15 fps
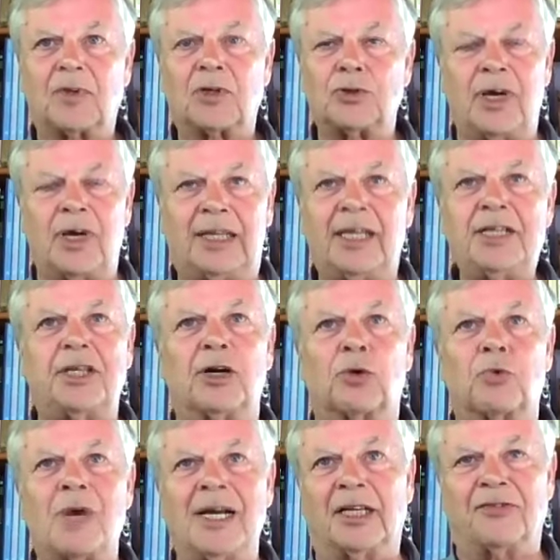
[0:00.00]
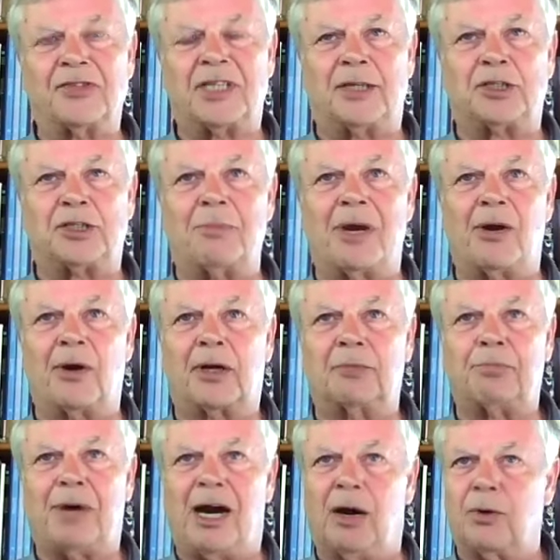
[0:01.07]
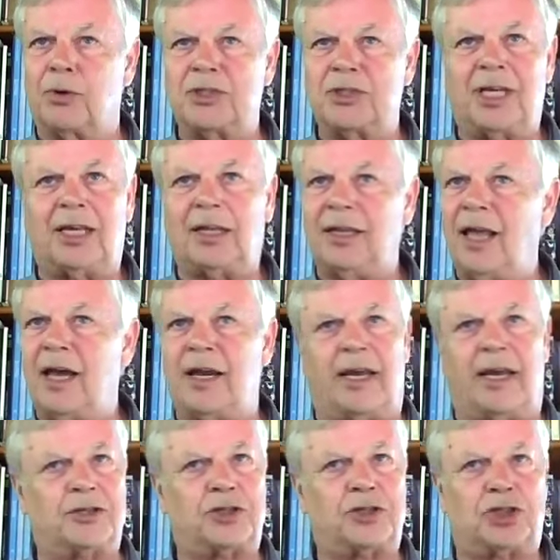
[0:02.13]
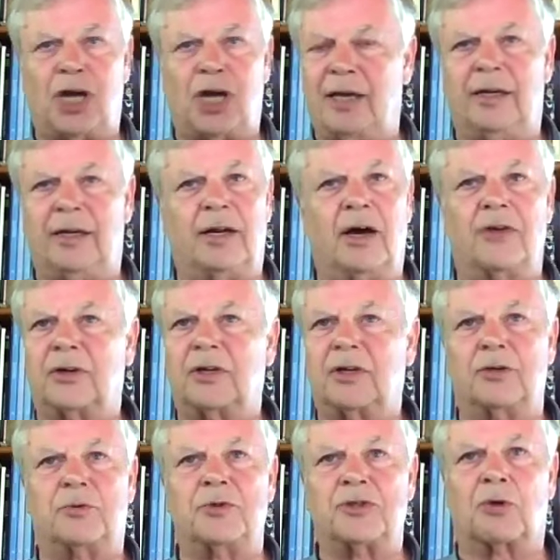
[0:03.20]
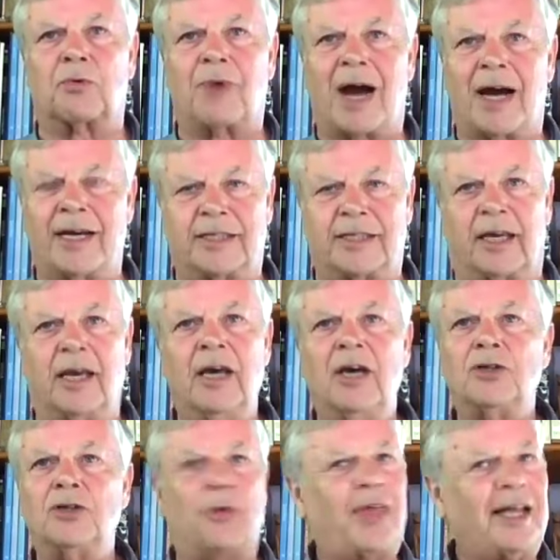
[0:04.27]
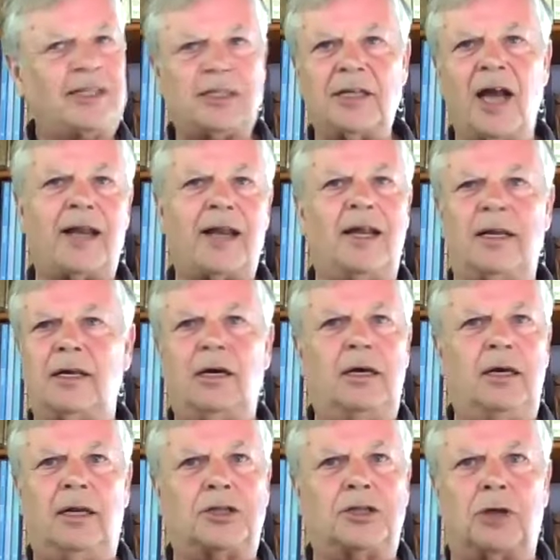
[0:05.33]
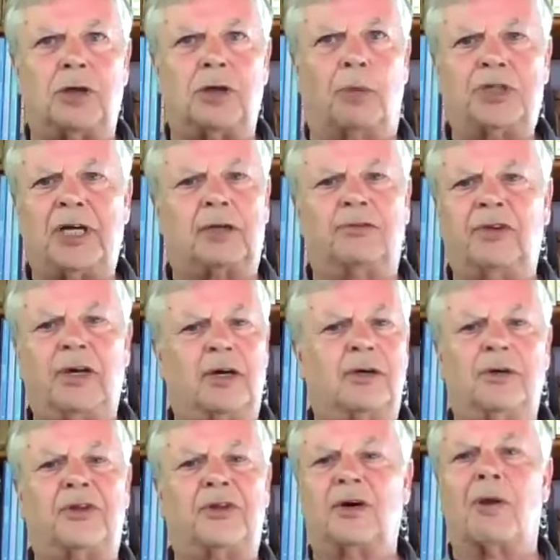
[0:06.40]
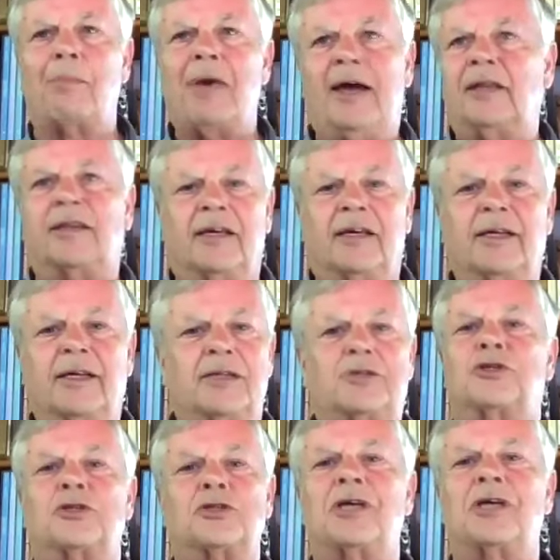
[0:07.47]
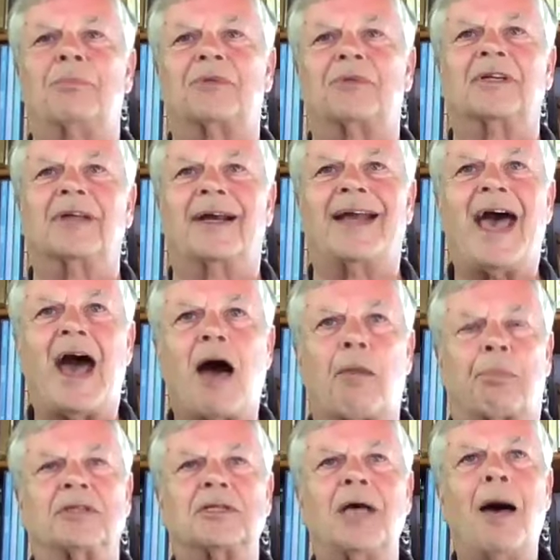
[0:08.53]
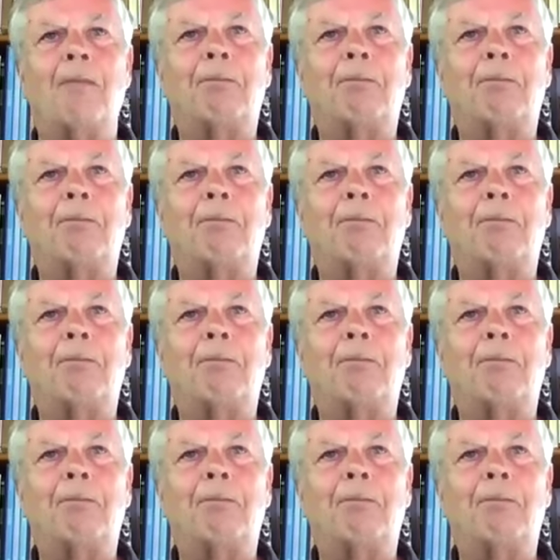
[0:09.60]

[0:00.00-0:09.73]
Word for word: So, at least in a relative sense, American power is declining as China and other countries are rising. So that's not objectively a good thing or a bad thing. That's just something that happens.